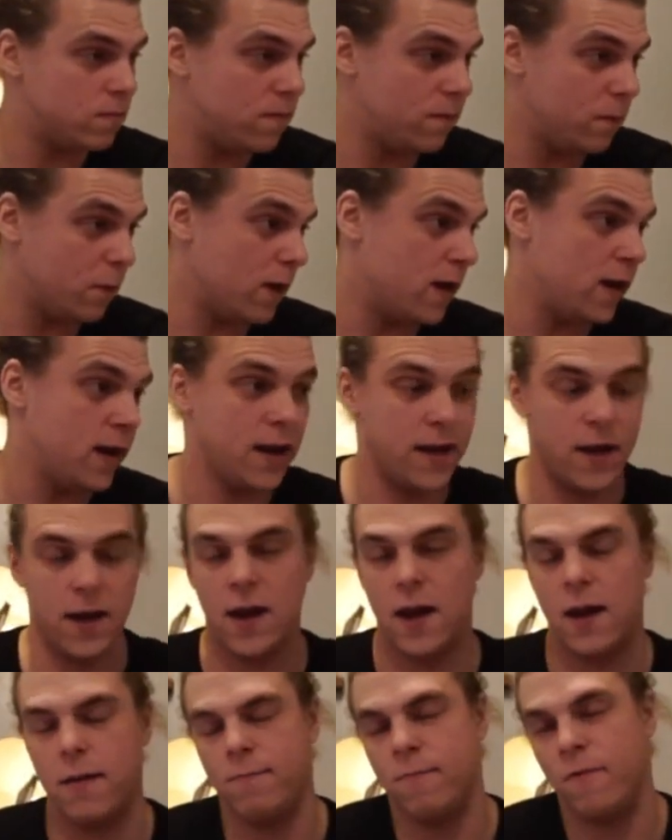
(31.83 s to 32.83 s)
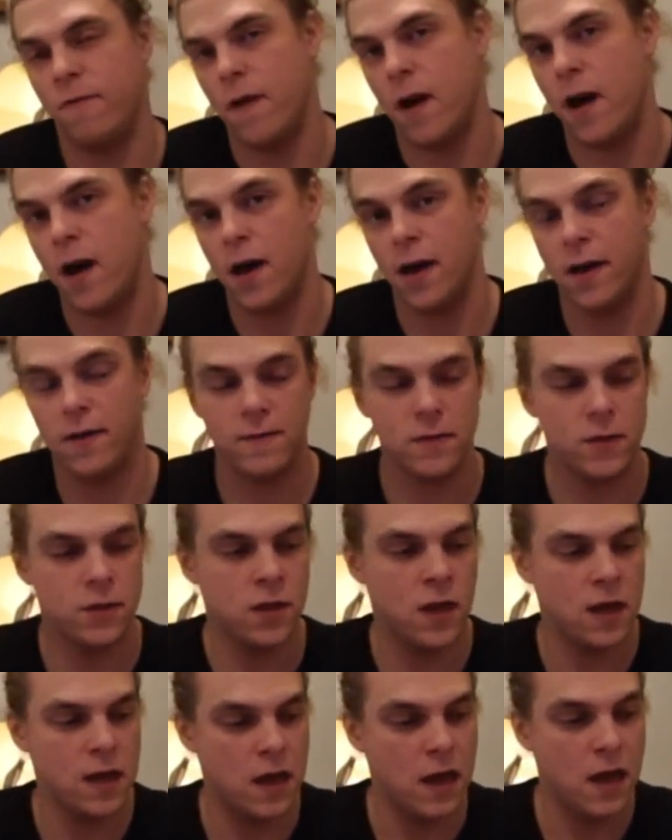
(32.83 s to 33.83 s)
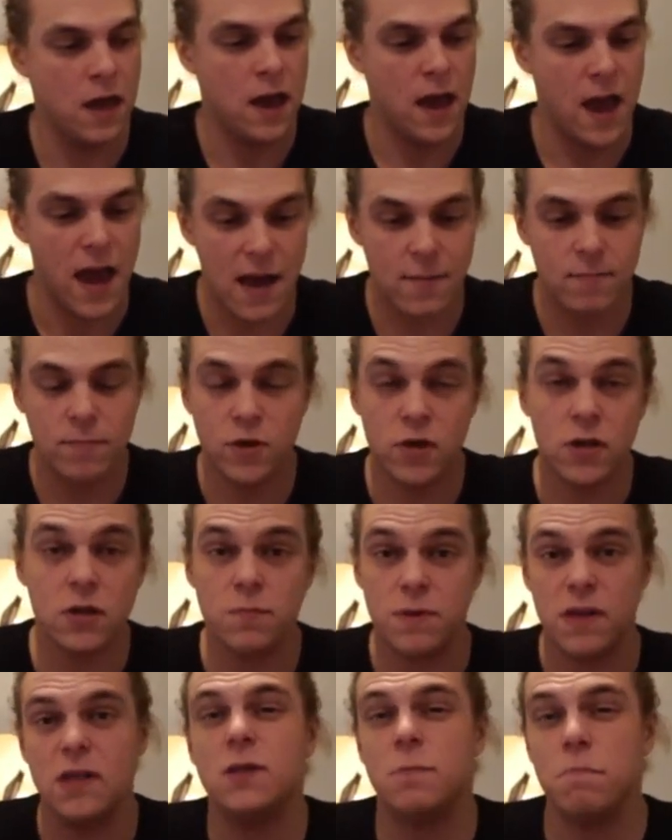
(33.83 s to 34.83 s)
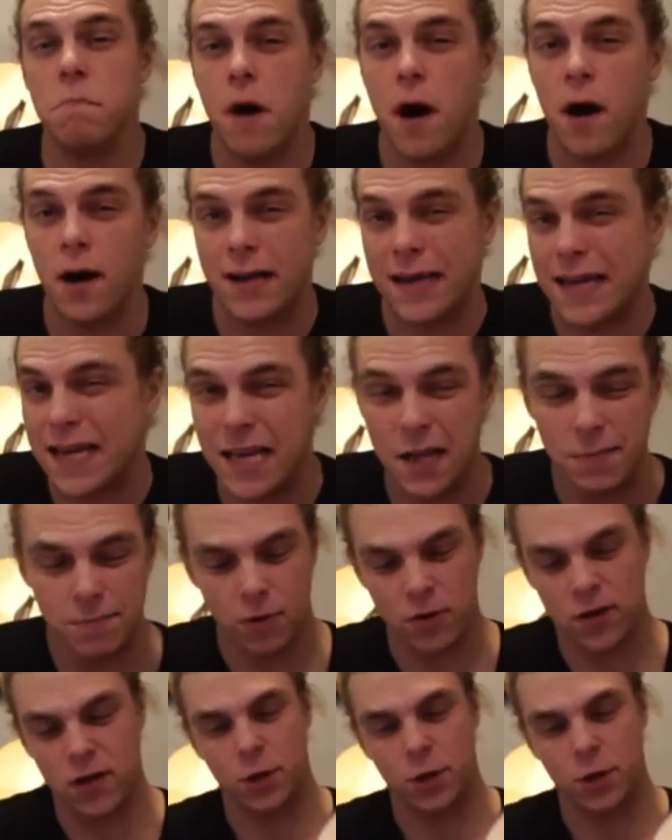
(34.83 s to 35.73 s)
M3, M5s. M just means marquee body